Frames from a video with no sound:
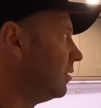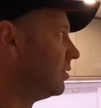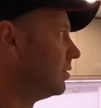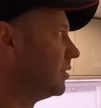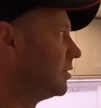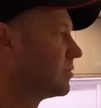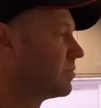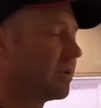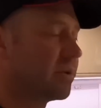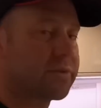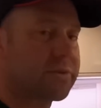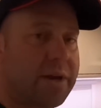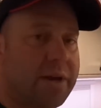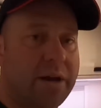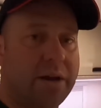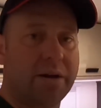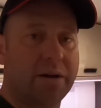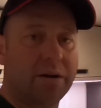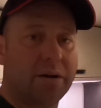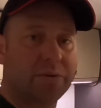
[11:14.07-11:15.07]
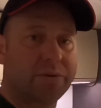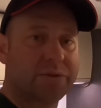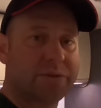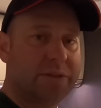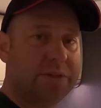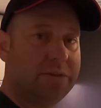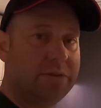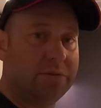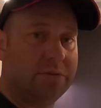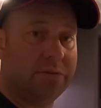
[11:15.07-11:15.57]
This one's out. I'll
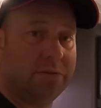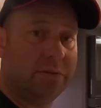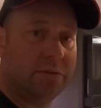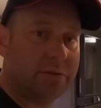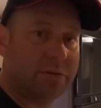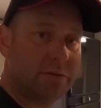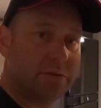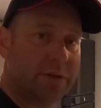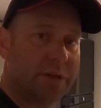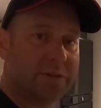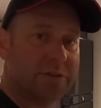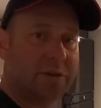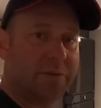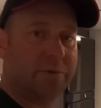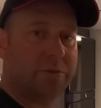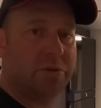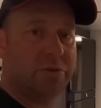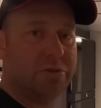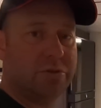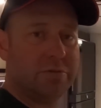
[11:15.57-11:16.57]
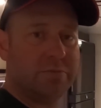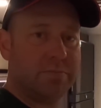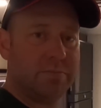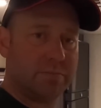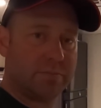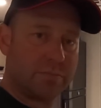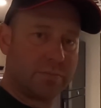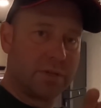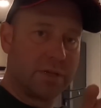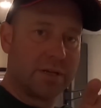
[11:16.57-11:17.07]
see you next time on YouTube.
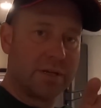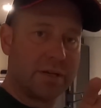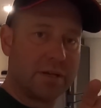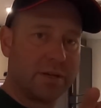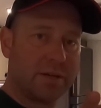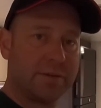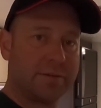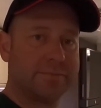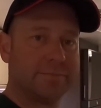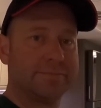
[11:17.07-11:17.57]
Yeah, yeah.